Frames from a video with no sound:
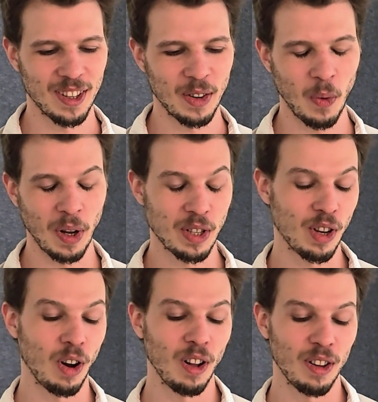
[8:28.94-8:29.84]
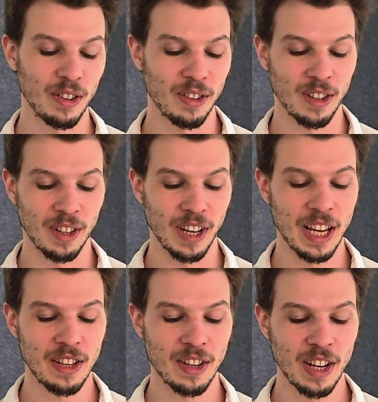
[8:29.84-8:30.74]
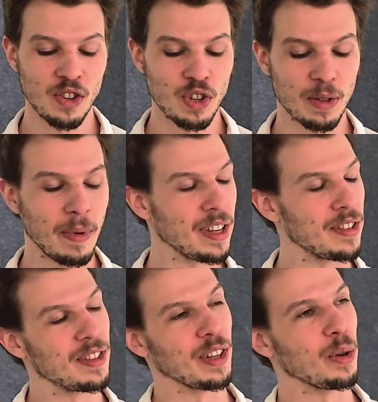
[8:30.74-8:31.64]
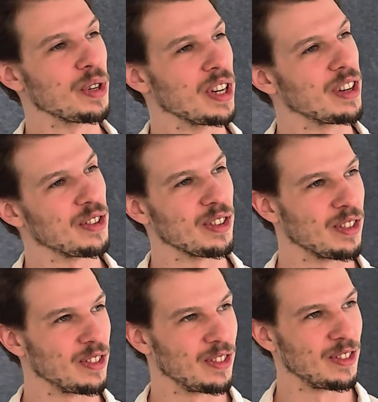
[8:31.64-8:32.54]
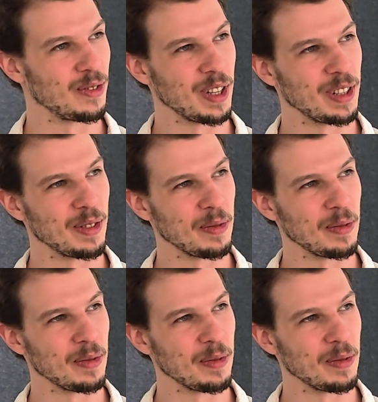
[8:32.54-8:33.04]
what's called interest-based negotiation, right?